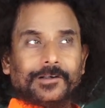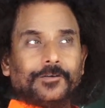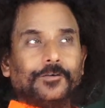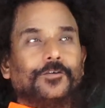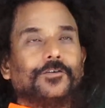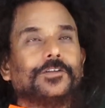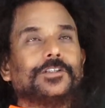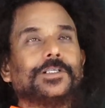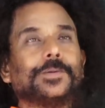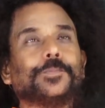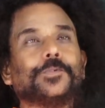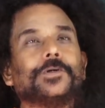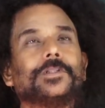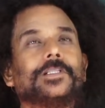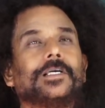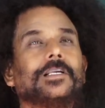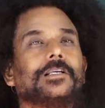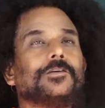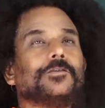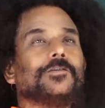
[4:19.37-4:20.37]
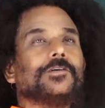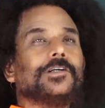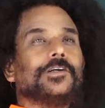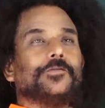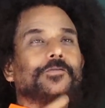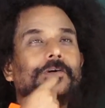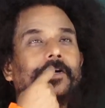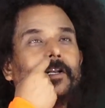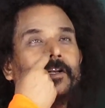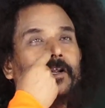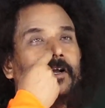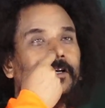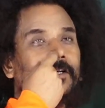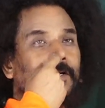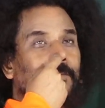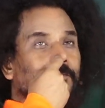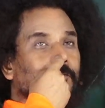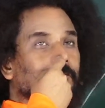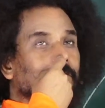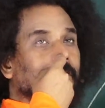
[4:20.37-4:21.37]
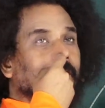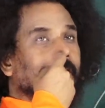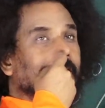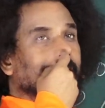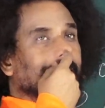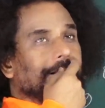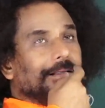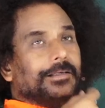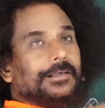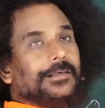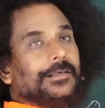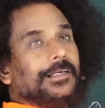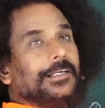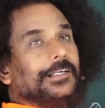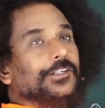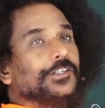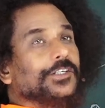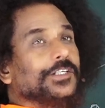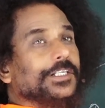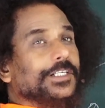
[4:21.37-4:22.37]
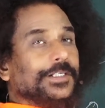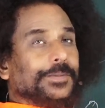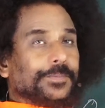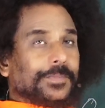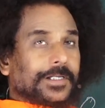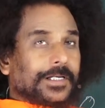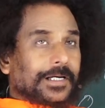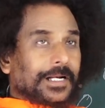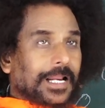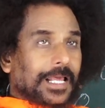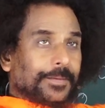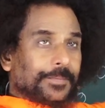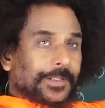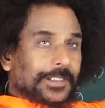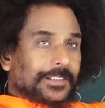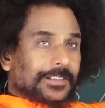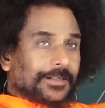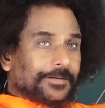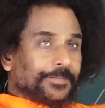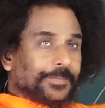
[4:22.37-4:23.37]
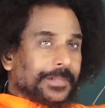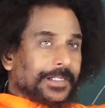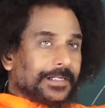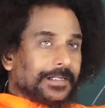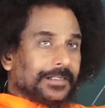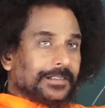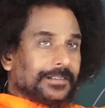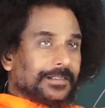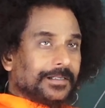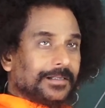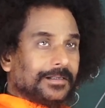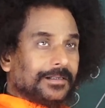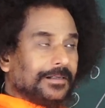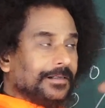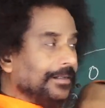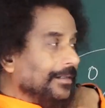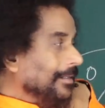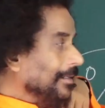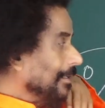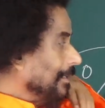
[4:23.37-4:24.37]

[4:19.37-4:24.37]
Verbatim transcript: Or suppose that, okay, we are not up to that extreme climax of meditation.